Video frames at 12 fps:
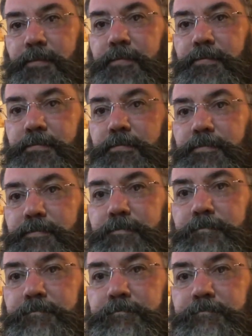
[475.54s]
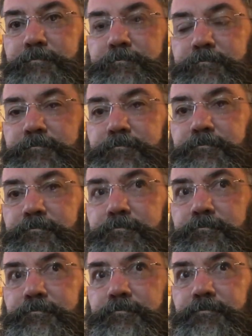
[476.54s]

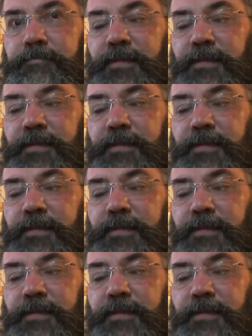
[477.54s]
(no one is talking)